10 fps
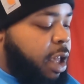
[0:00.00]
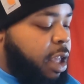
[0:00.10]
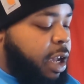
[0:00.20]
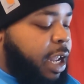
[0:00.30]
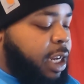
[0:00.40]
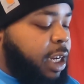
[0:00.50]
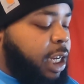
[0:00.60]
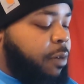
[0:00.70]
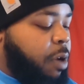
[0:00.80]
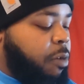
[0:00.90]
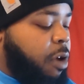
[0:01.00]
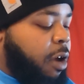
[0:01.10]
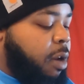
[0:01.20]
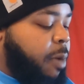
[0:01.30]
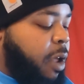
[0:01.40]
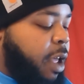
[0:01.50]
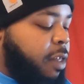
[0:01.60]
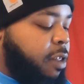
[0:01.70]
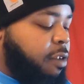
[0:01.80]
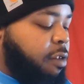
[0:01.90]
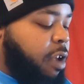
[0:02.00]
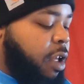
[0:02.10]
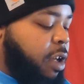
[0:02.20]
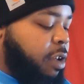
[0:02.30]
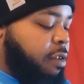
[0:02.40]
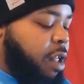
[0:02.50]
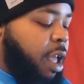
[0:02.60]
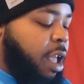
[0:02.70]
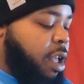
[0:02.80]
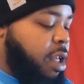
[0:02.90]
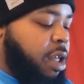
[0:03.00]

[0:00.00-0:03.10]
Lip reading: And you guys can see what I'm talking about, how this tongue is like,